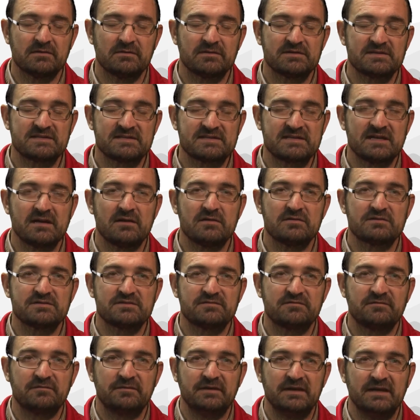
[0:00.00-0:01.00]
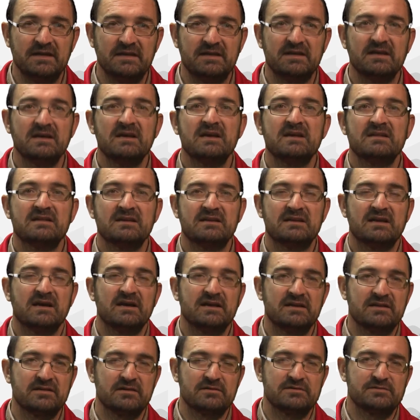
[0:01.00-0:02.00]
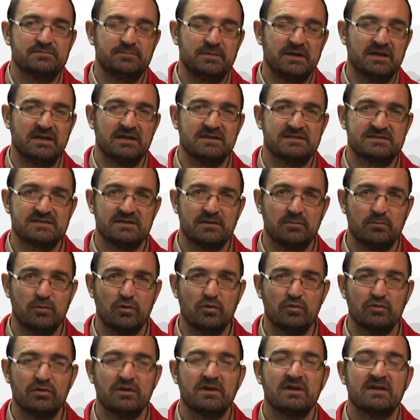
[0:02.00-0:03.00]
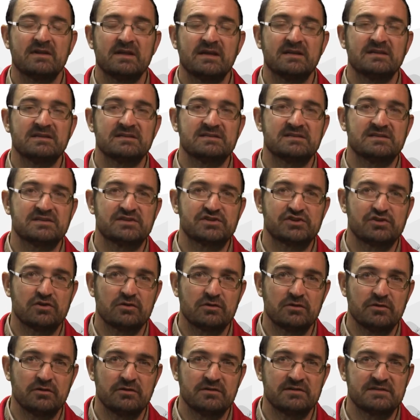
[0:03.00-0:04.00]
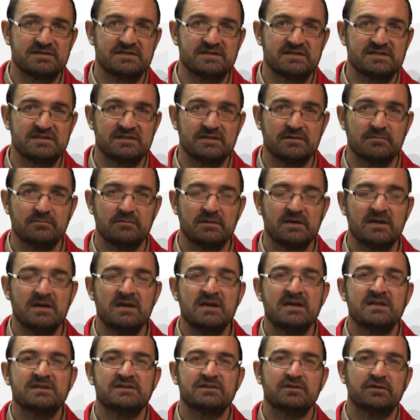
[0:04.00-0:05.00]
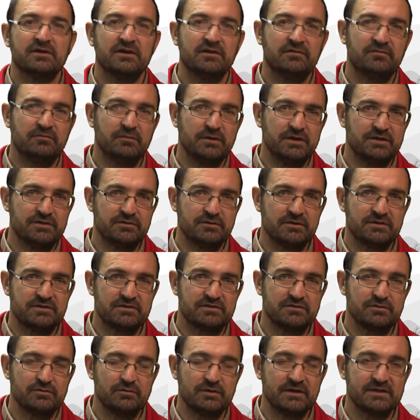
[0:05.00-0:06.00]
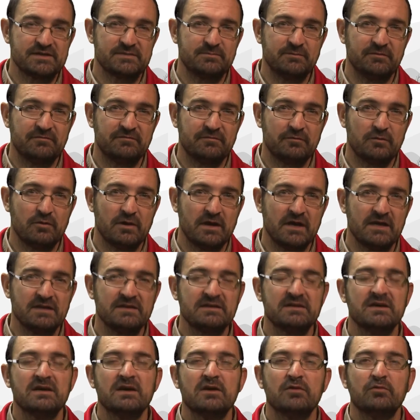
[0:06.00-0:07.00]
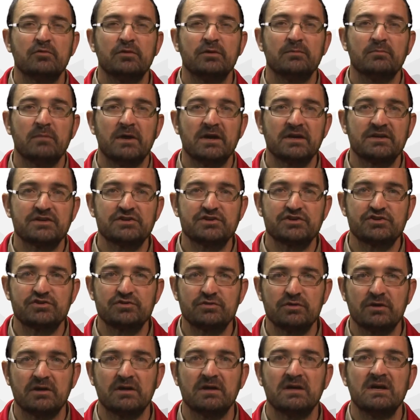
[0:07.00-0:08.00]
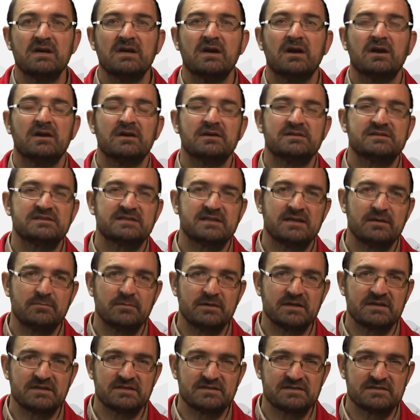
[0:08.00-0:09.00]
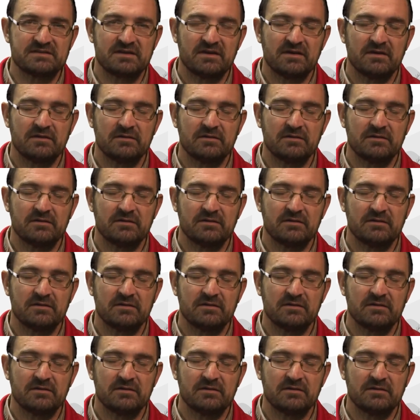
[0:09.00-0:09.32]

sow's feed the day those piglets are born. That is a shock on our system. So if we do it 2 weeks beforehand, we make sure her stomach is